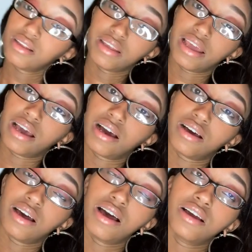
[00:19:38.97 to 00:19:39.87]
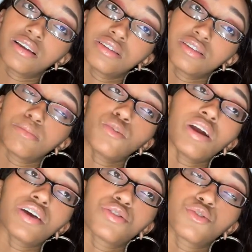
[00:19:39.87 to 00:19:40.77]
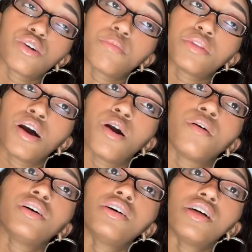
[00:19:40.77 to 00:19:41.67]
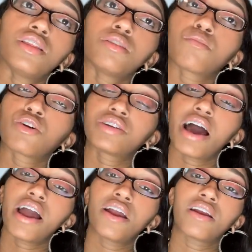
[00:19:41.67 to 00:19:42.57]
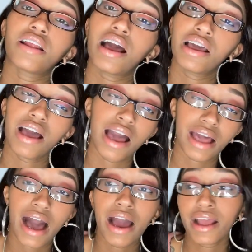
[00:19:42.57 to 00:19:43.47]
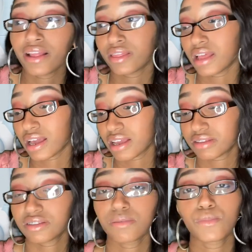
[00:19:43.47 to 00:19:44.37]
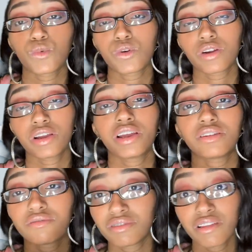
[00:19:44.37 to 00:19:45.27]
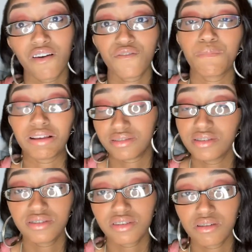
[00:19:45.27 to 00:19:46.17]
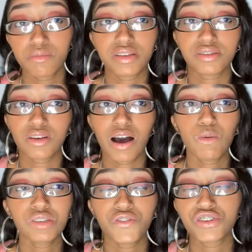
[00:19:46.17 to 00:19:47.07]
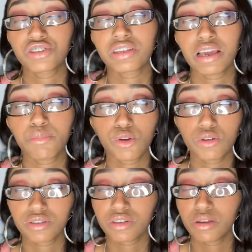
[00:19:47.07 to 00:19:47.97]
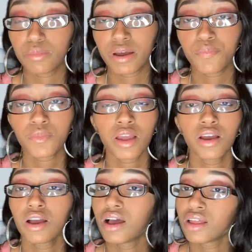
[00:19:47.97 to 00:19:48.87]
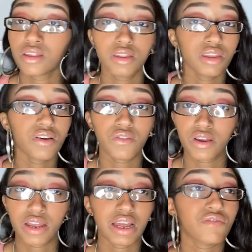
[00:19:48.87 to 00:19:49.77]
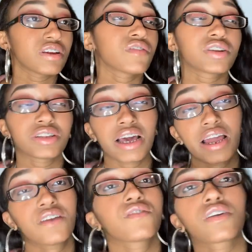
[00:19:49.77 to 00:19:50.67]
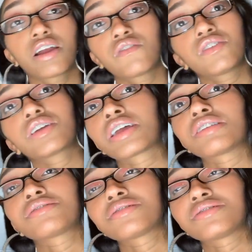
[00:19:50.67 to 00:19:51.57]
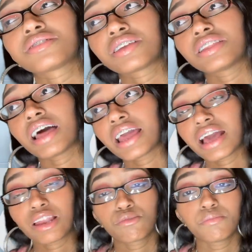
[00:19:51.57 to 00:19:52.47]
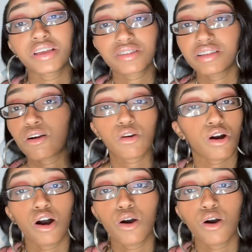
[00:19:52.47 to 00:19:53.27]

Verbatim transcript: yeah, the more I threw up though, the more tired I got, and I guess the more it left my system. And so I was eventually able to go to sleep, but never again. I've never done that ever, ever again since then. Like, I don't mix alcohol